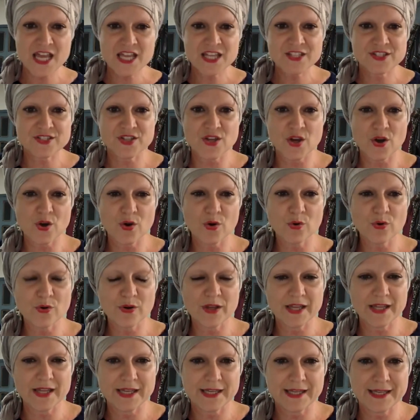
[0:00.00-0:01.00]
So
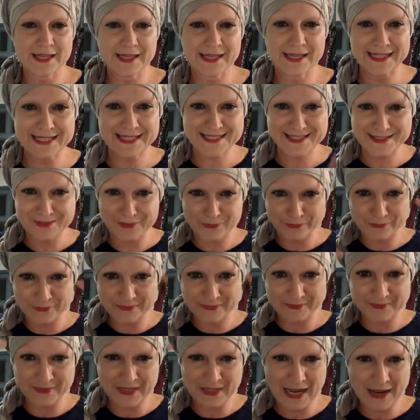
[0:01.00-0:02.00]
it's
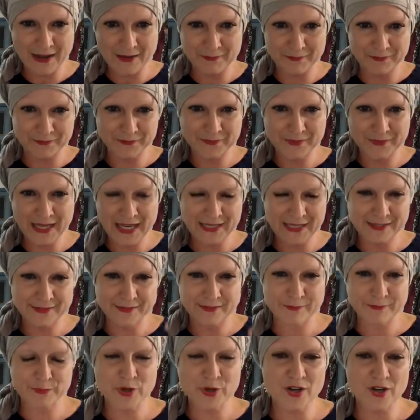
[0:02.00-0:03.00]
a
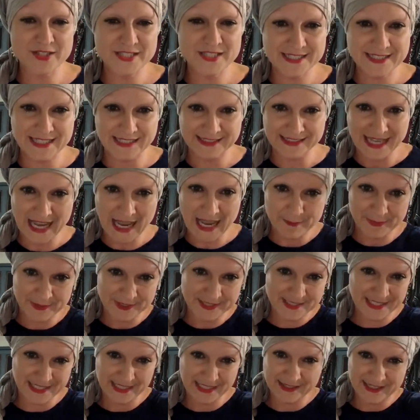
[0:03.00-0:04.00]
process that
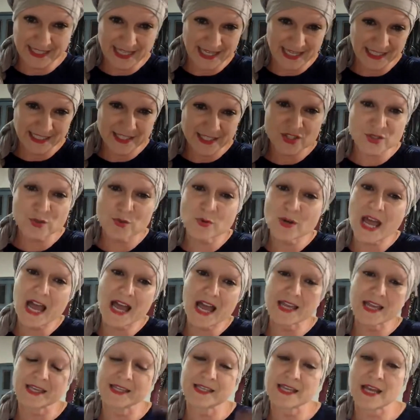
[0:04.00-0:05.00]
happens in the
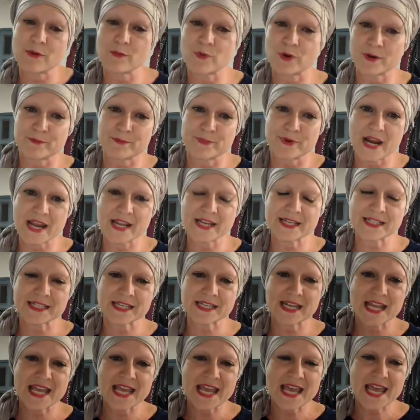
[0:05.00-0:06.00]
insula in our brain,
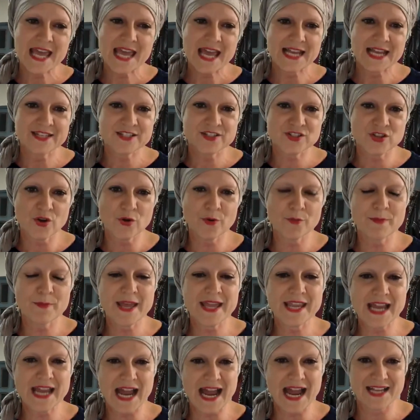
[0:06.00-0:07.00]
and so
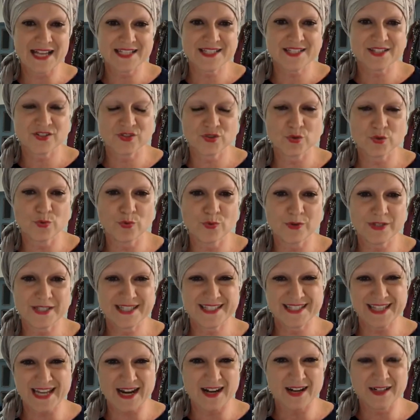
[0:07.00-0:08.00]
make us to
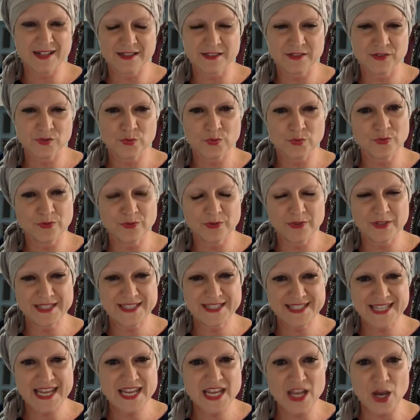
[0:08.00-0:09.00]
start to
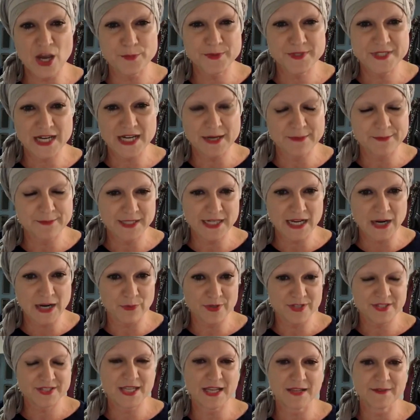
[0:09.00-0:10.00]
stay observing
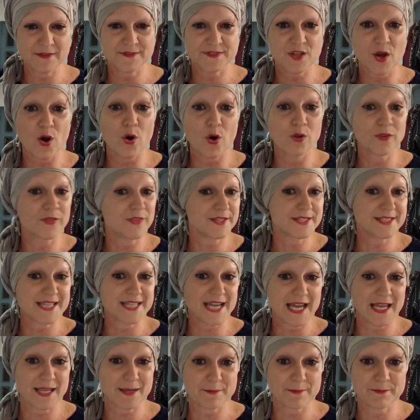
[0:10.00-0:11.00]
ourselves all the
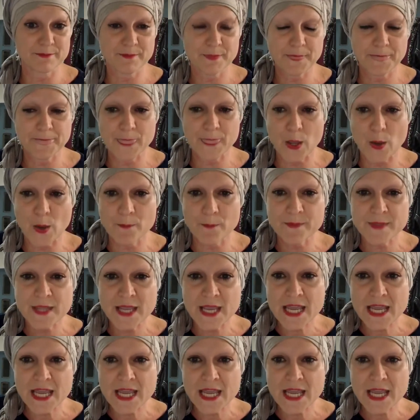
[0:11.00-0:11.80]
time. No,